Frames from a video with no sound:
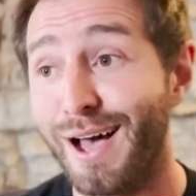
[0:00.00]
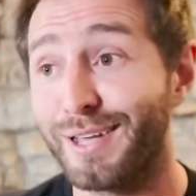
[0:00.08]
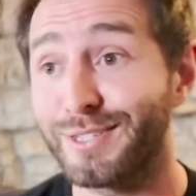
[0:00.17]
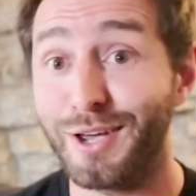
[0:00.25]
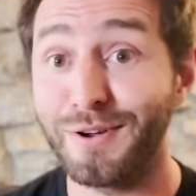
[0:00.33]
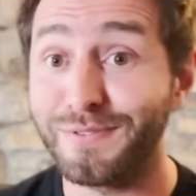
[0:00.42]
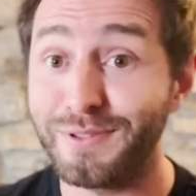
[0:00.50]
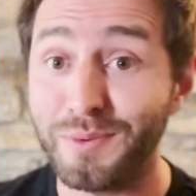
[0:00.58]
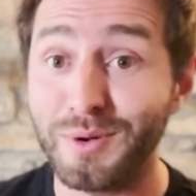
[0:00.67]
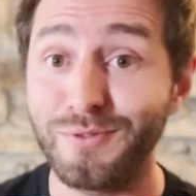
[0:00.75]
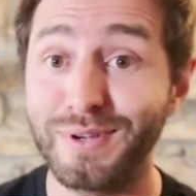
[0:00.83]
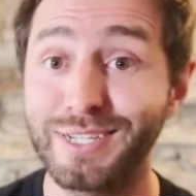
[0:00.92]
So hopefully there'll
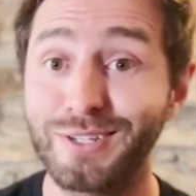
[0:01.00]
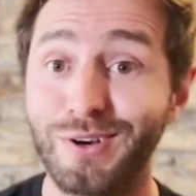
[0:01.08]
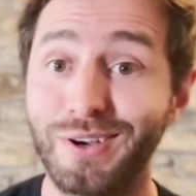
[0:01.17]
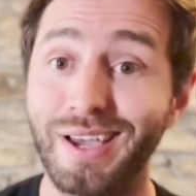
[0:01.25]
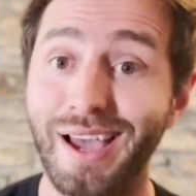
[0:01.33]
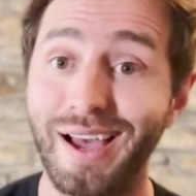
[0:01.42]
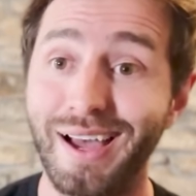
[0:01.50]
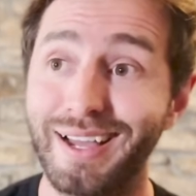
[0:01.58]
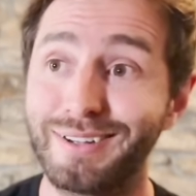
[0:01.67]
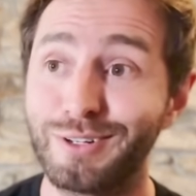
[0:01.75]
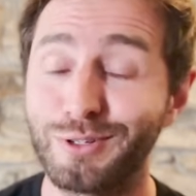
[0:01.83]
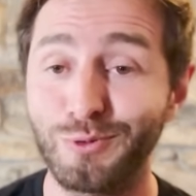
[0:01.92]
be a restock
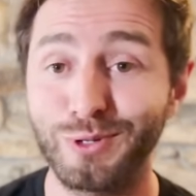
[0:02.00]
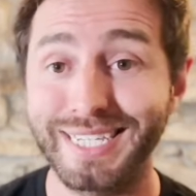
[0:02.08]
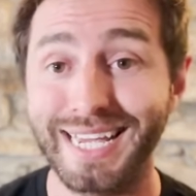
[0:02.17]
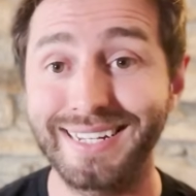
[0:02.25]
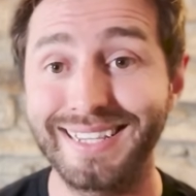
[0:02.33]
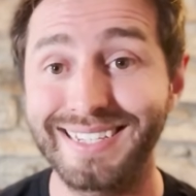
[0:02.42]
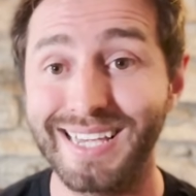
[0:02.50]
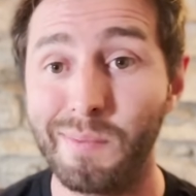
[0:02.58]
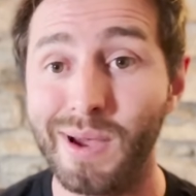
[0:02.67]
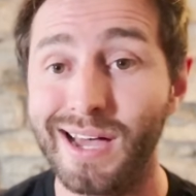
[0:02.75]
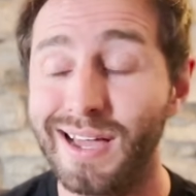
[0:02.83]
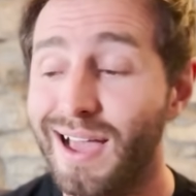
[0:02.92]
towards the end of the summer.